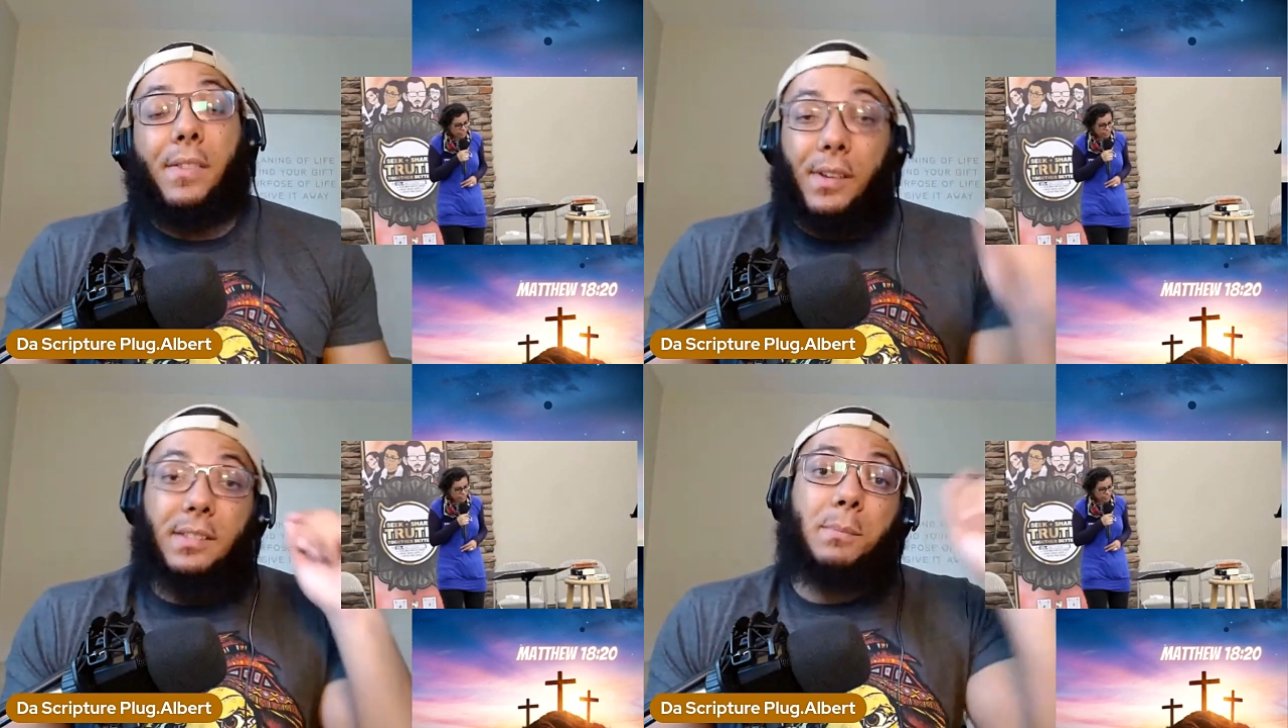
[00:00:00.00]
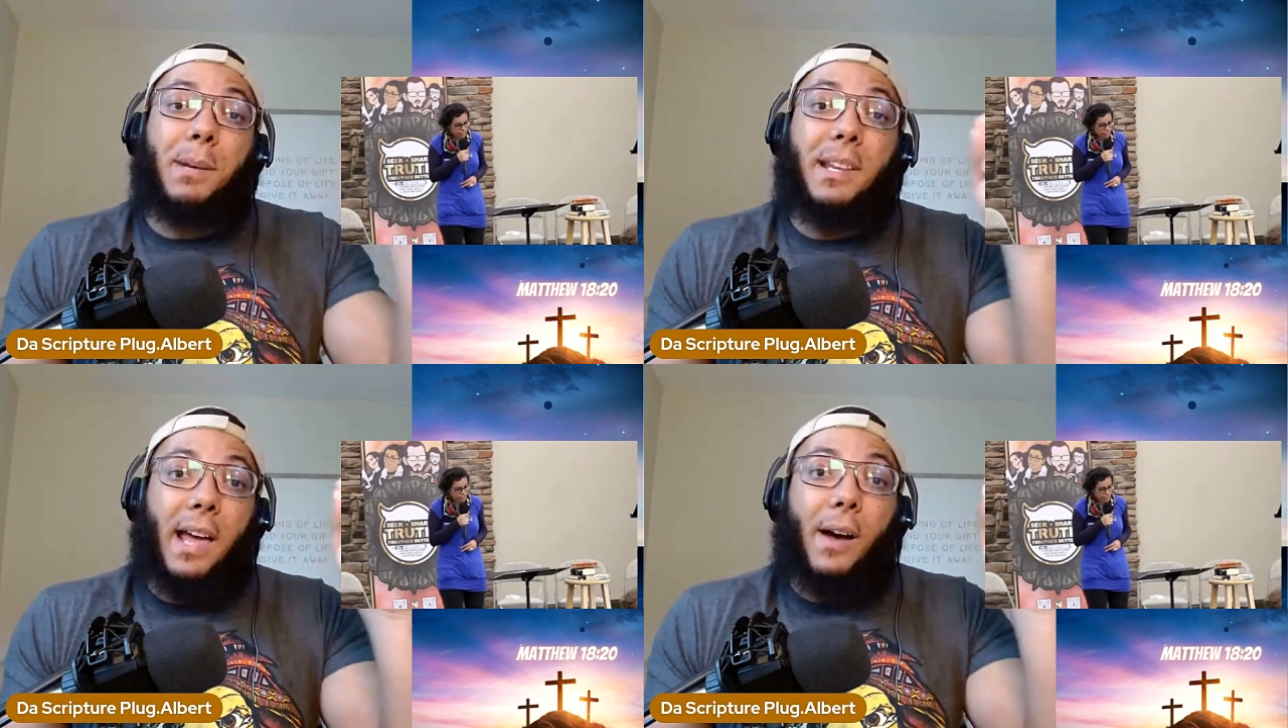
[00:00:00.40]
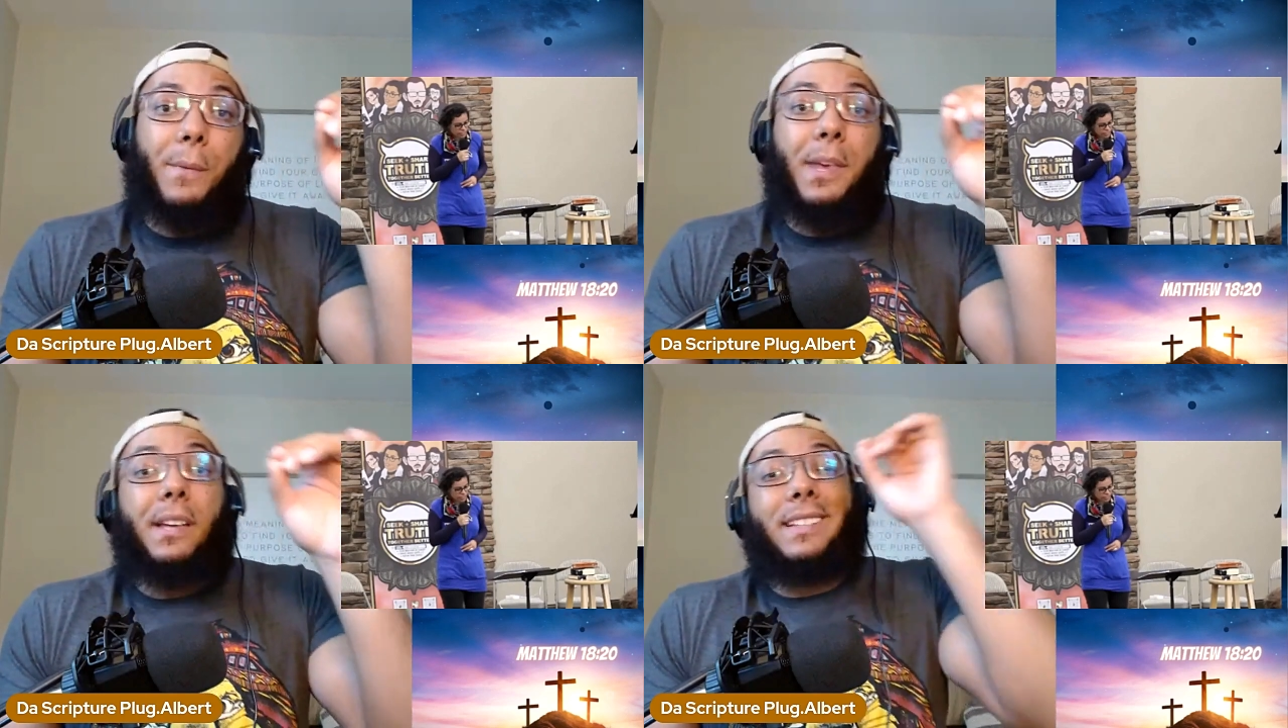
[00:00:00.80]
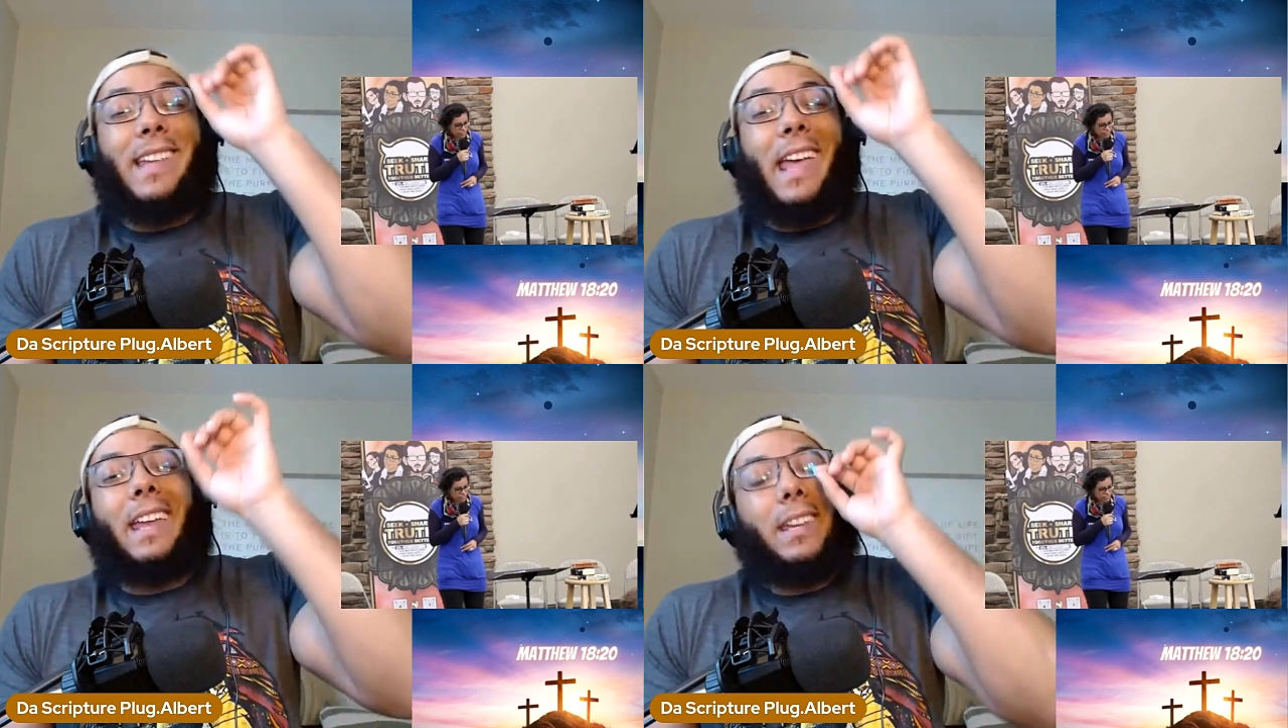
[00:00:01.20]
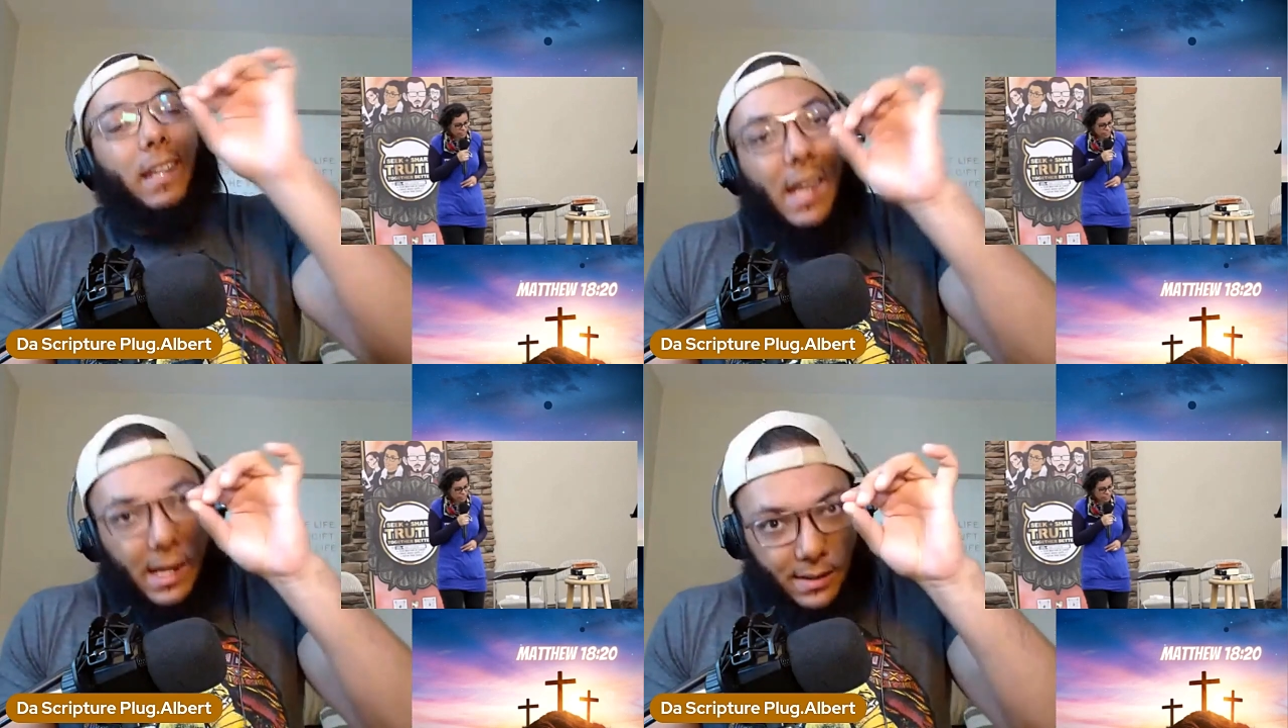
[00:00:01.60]
This has been out since at
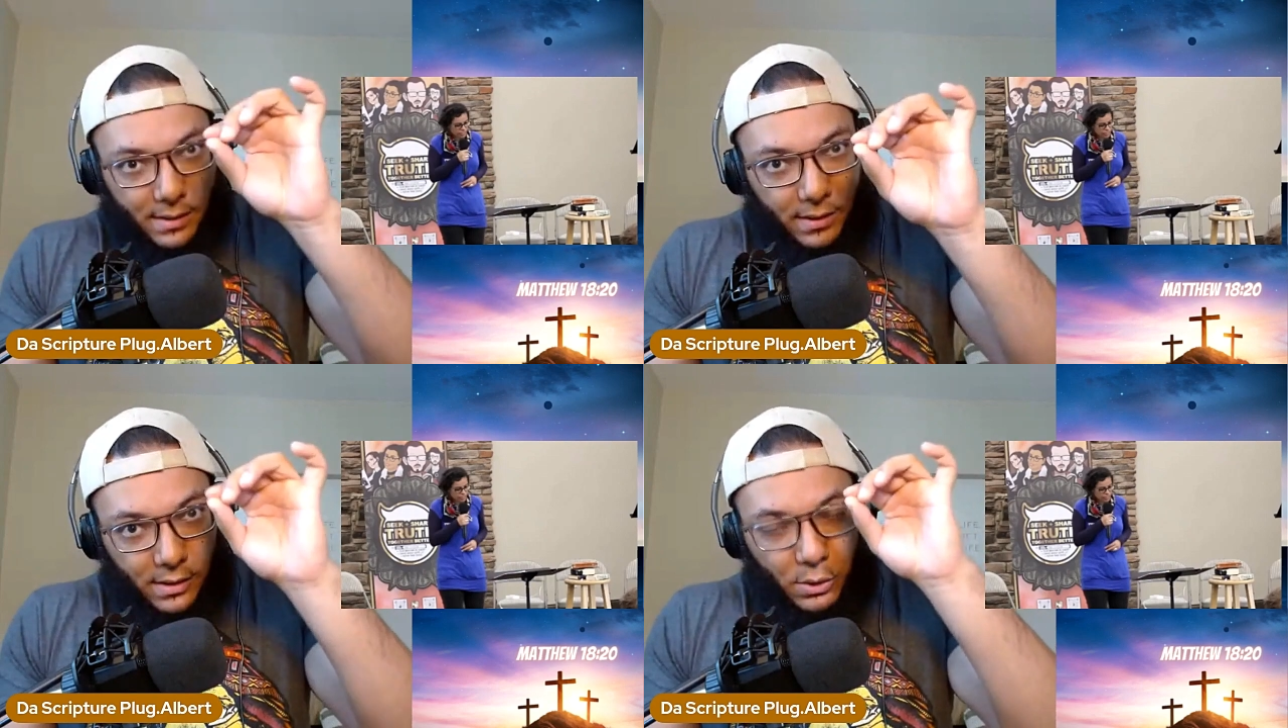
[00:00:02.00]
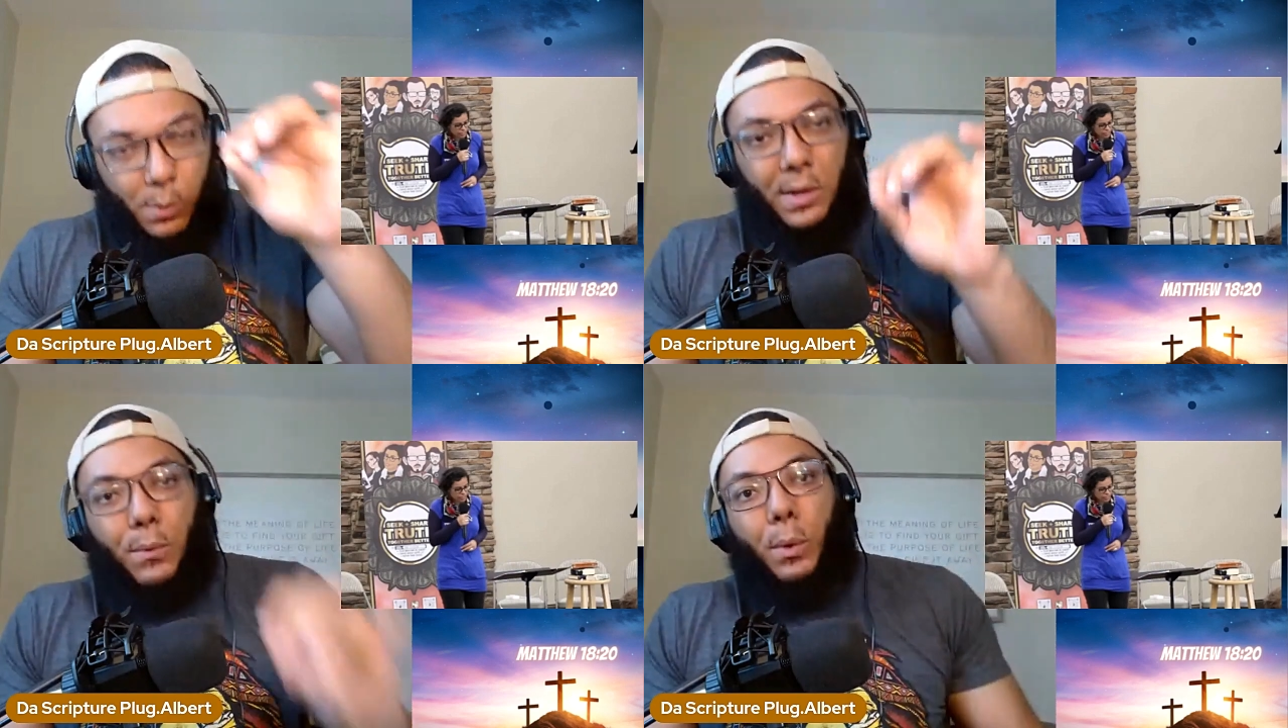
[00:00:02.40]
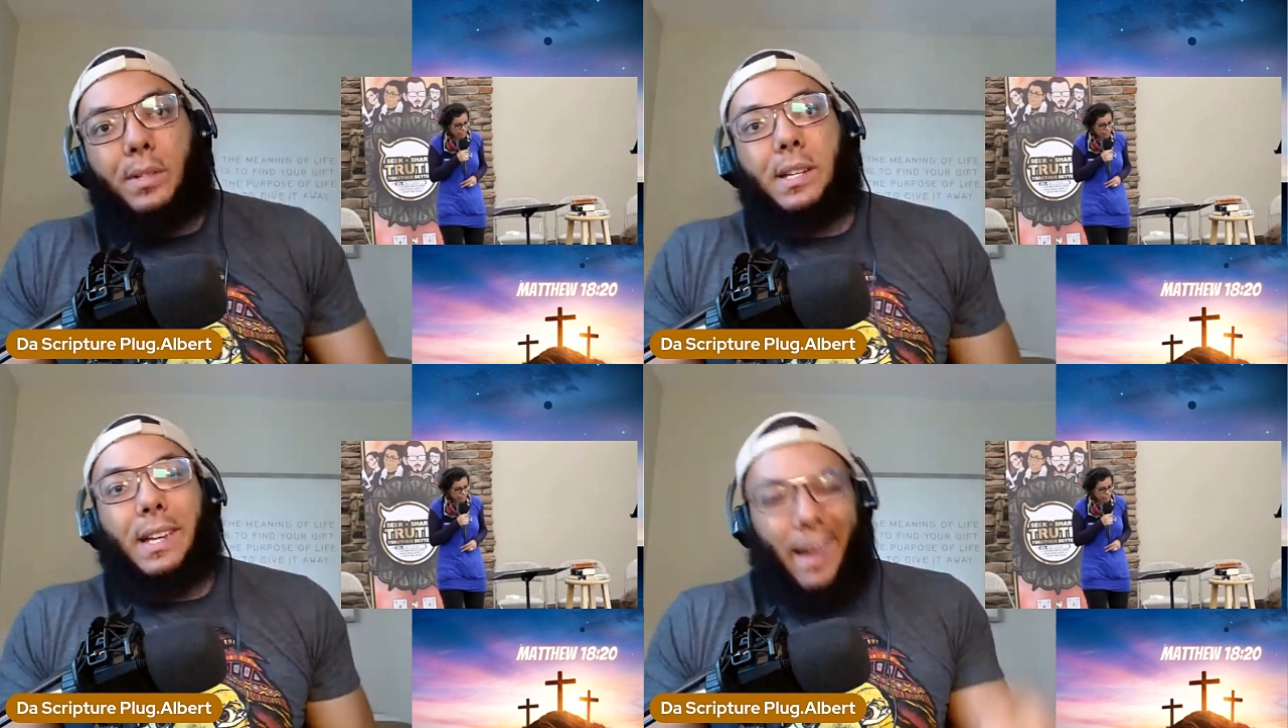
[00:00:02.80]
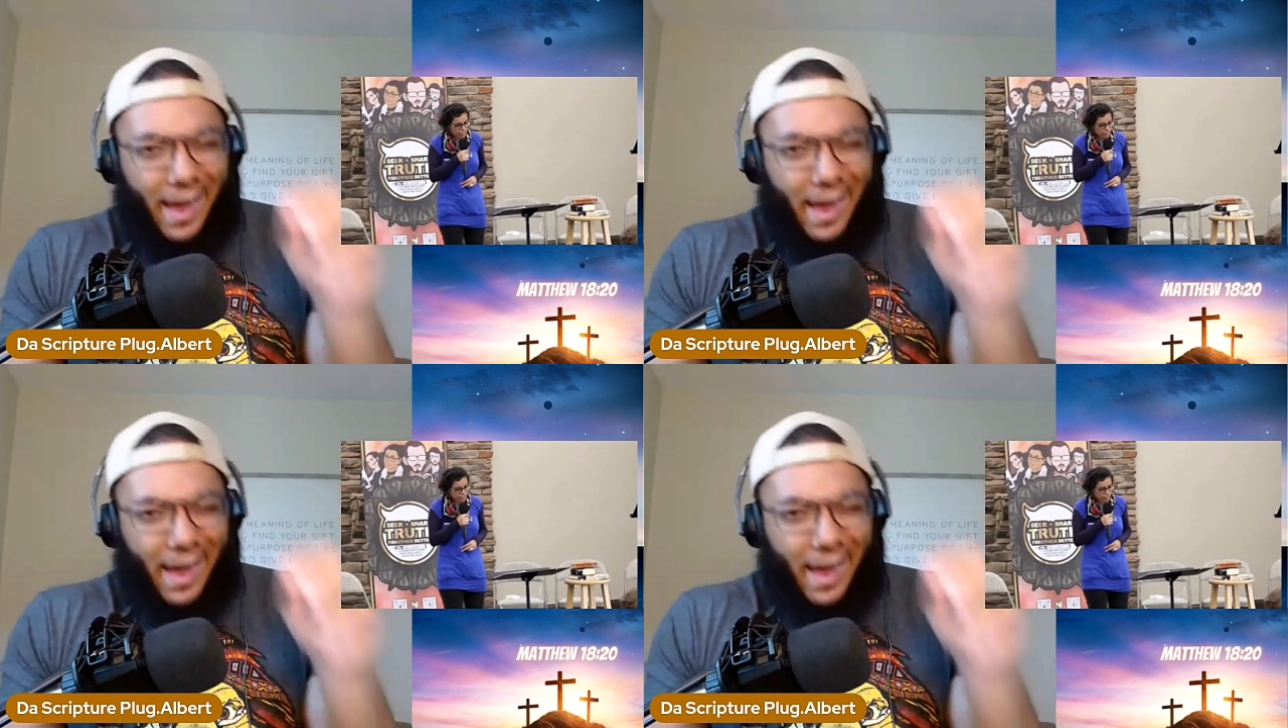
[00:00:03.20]
least 2014,